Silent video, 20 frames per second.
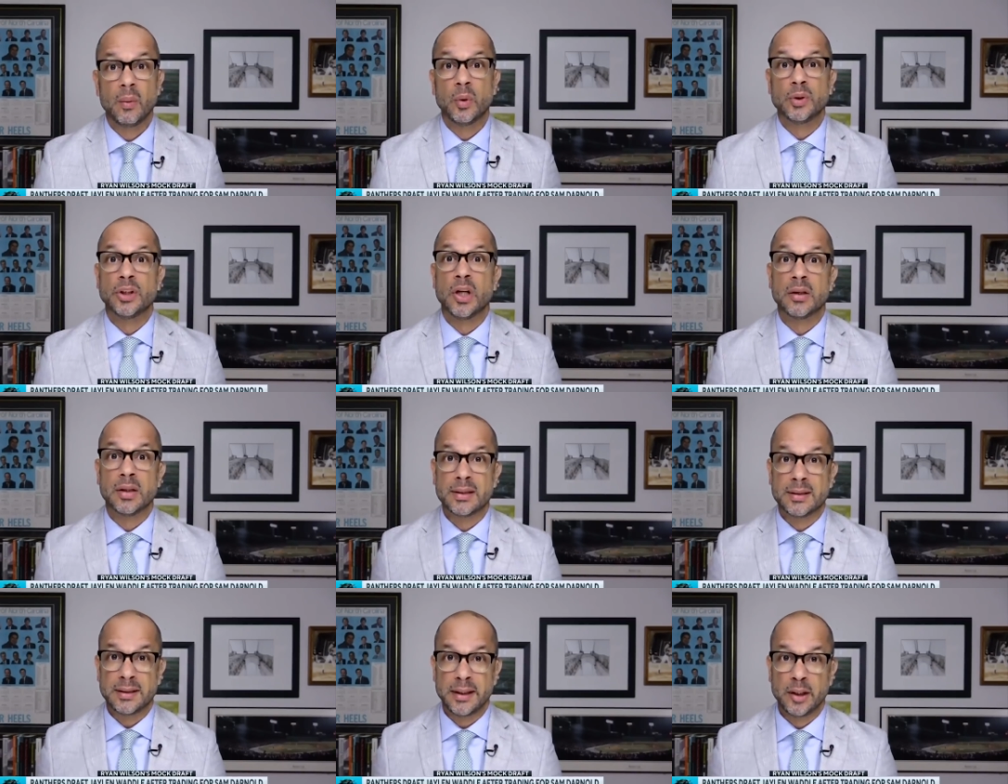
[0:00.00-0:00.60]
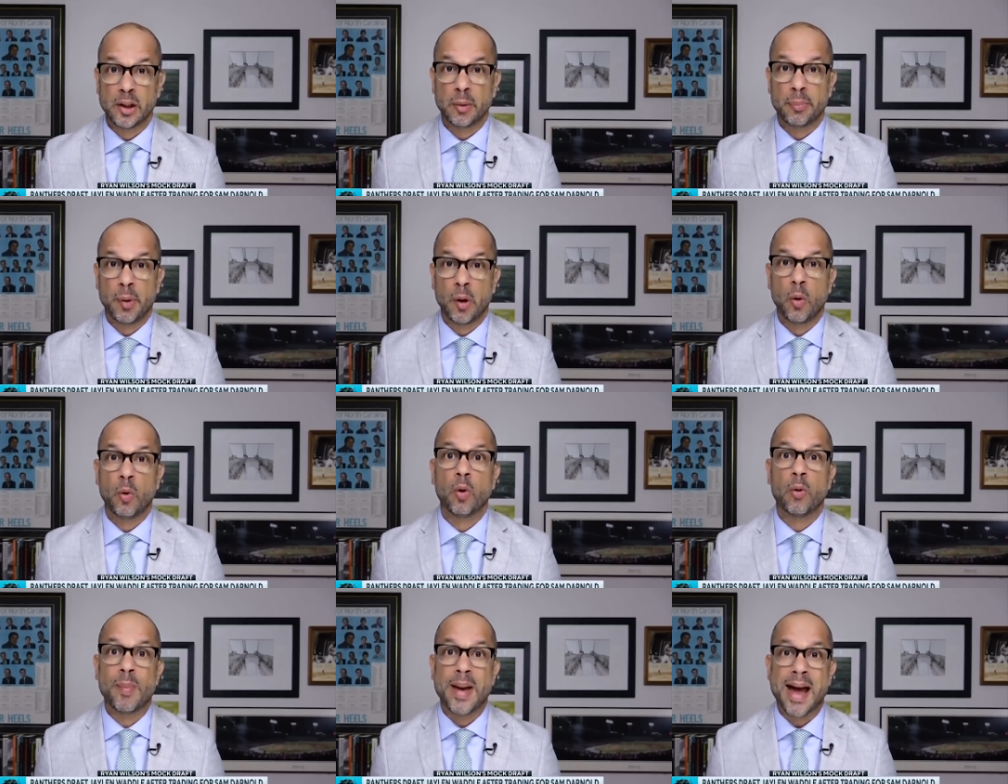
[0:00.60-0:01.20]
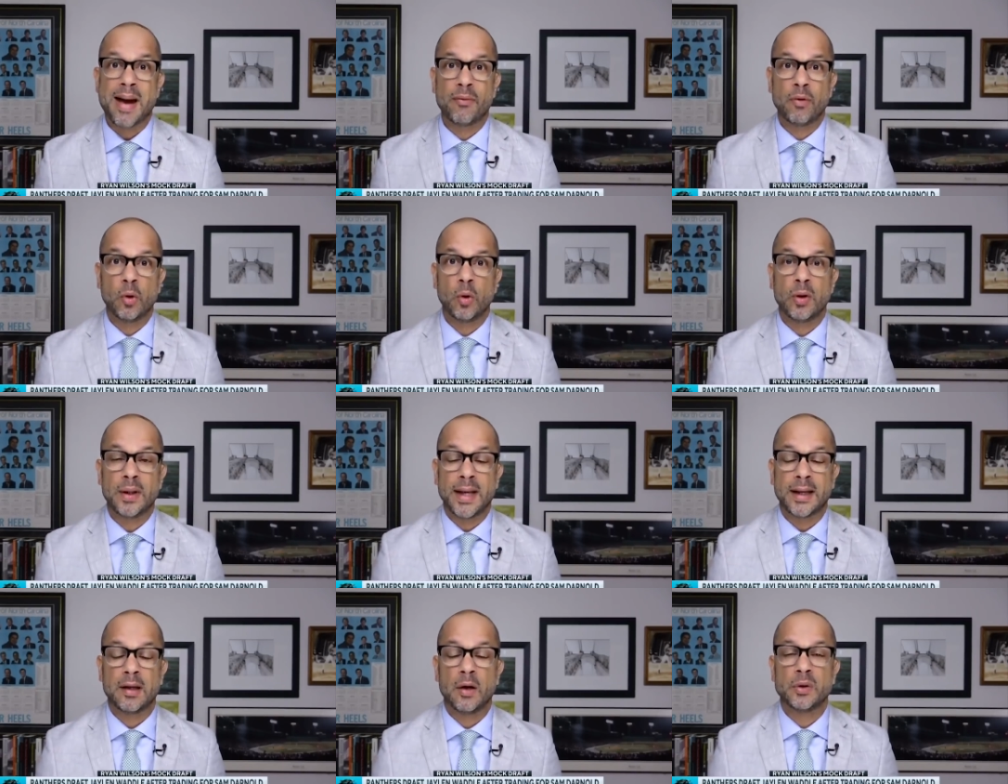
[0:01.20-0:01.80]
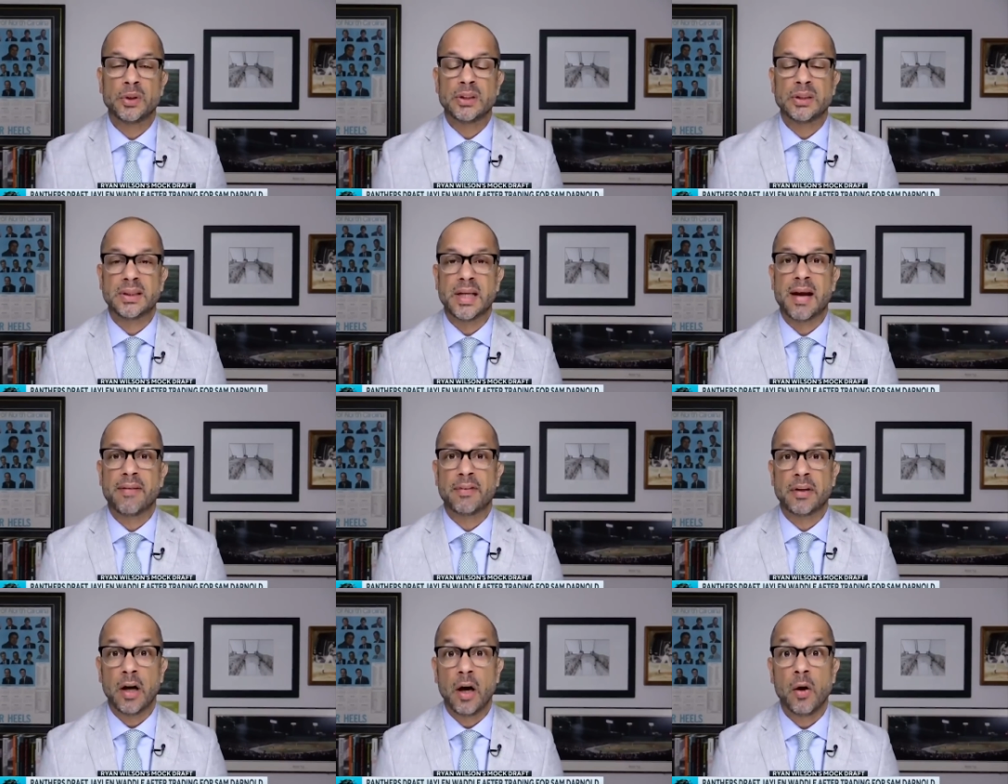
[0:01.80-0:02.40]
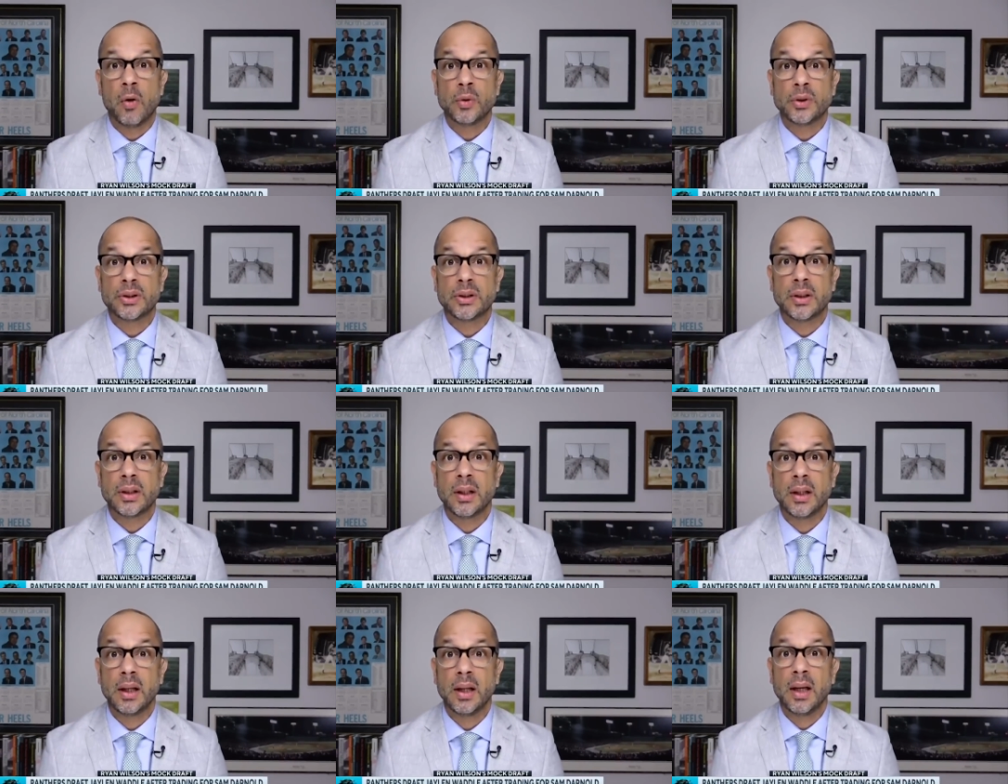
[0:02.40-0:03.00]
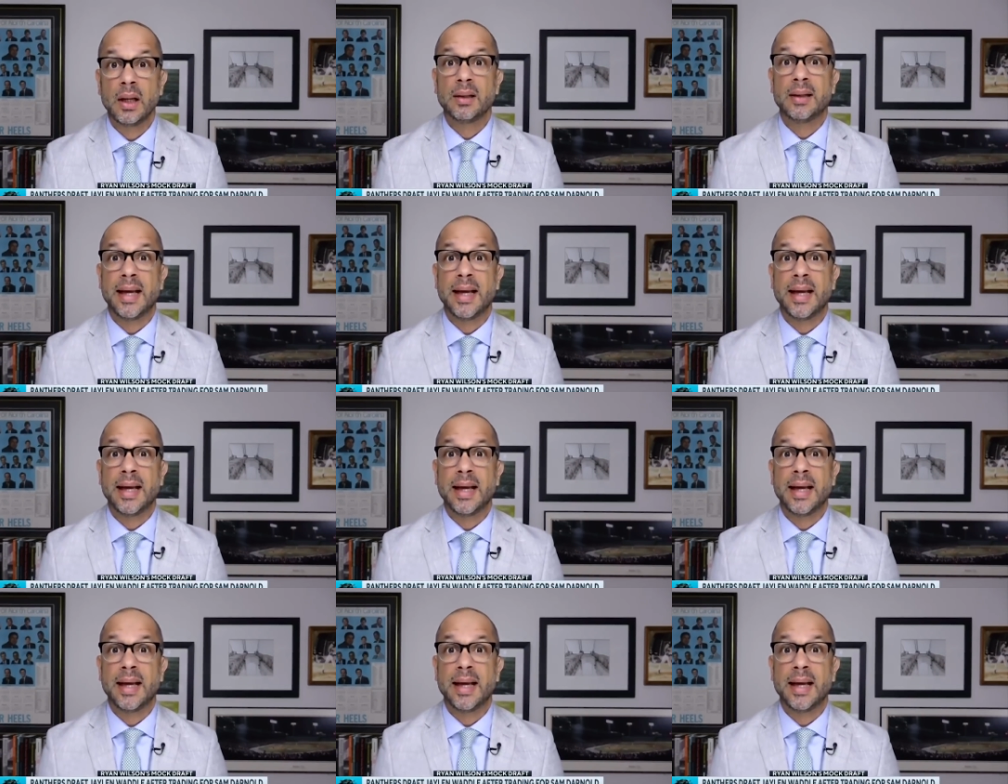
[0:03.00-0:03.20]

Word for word: was on the Senior Bowl where Matt Rhule and that coaching staff coached,